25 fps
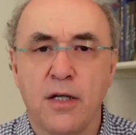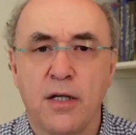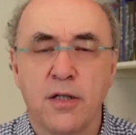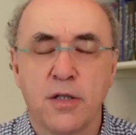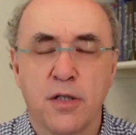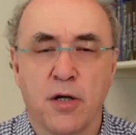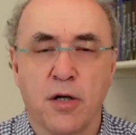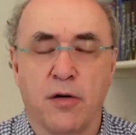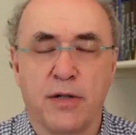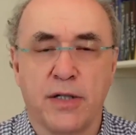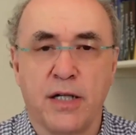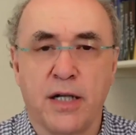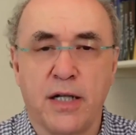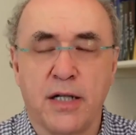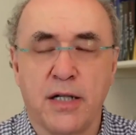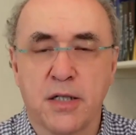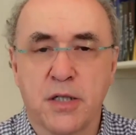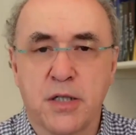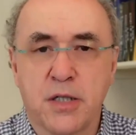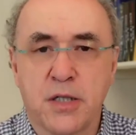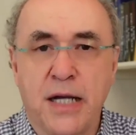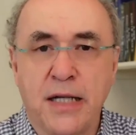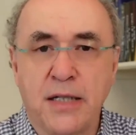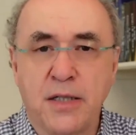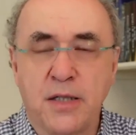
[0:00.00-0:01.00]
So, in, in a
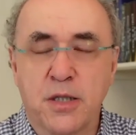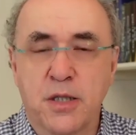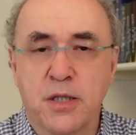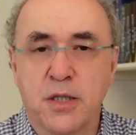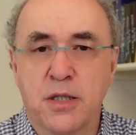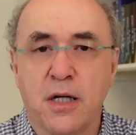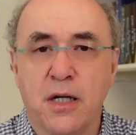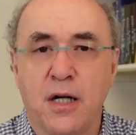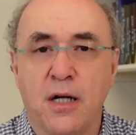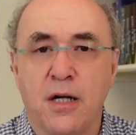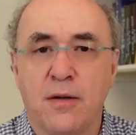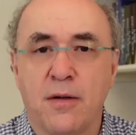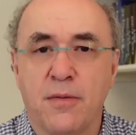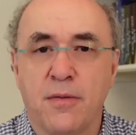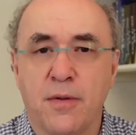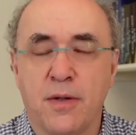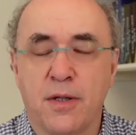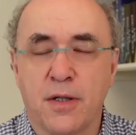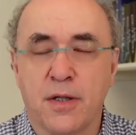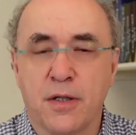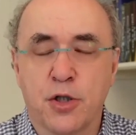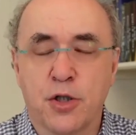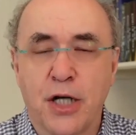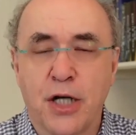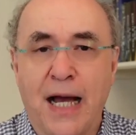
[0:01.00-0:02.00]
sense,
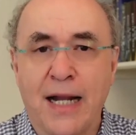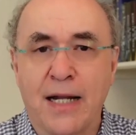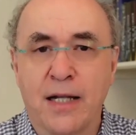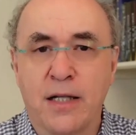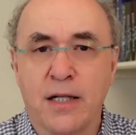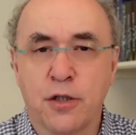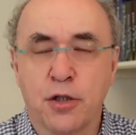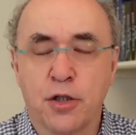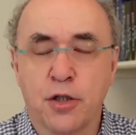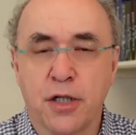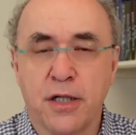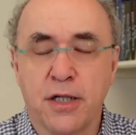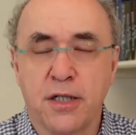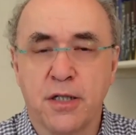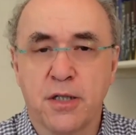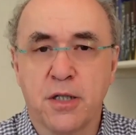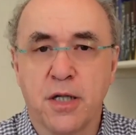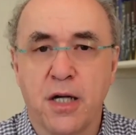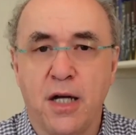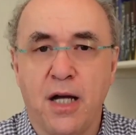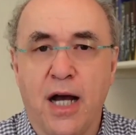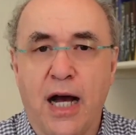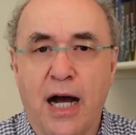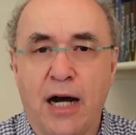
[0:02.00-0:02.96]
the challenge is